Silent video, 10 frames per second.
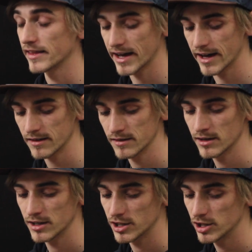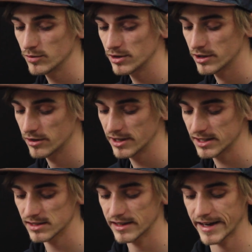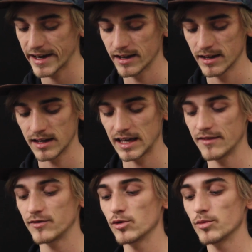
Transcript: that, you would notice that if you